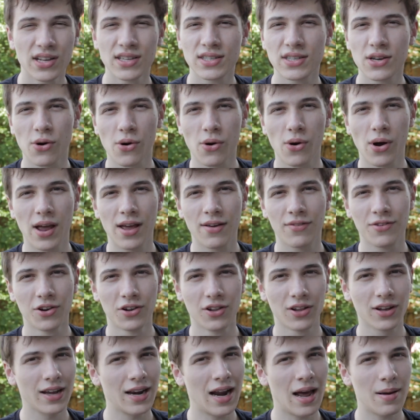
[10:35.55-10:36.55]
So if
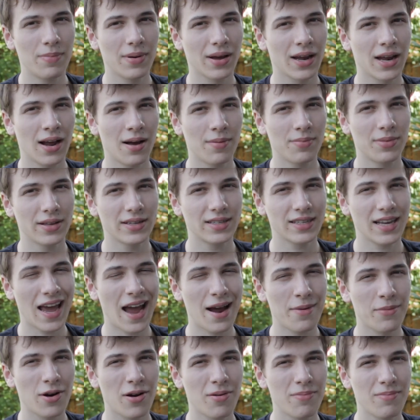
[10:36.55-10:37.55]
you're looking at picking up this
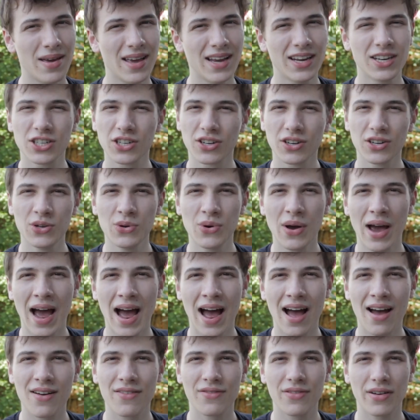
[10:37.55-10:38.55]
camera, make sure you
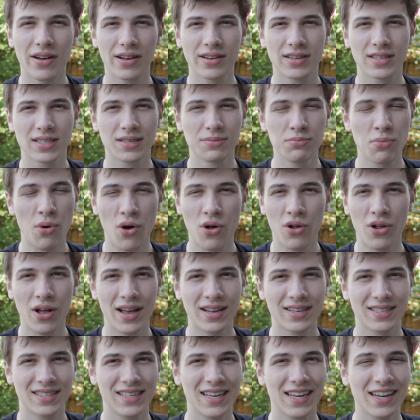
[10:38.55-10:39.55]
have a small
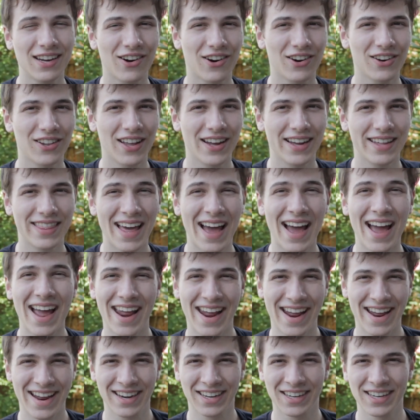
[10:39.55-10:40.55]
SD card like that
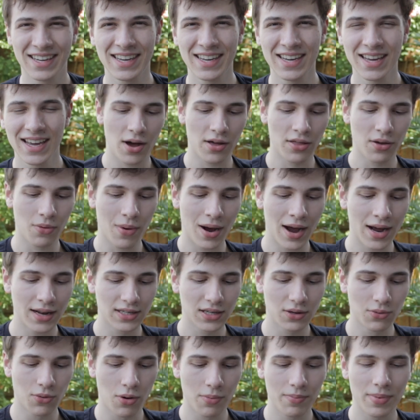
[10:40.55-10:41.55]
handy.
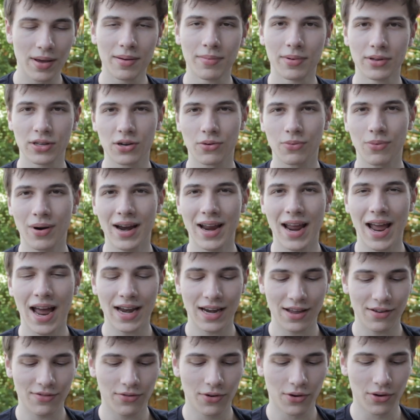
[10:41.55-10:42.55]
Otherwise, you won't be able to write
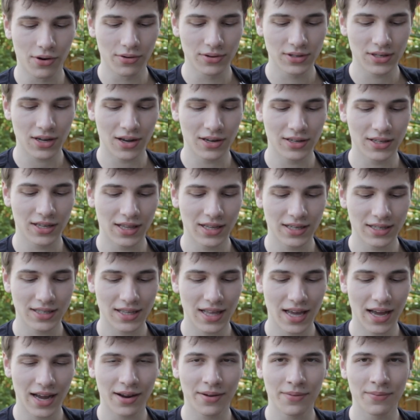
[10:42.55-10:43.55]
any photos onto this
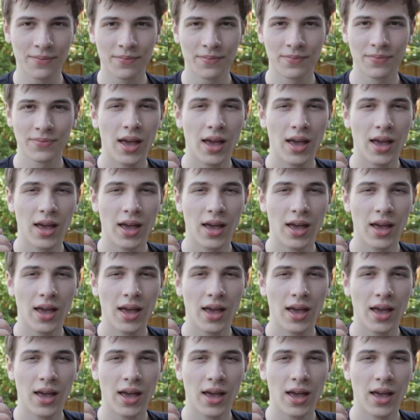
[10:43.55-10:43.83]
thing.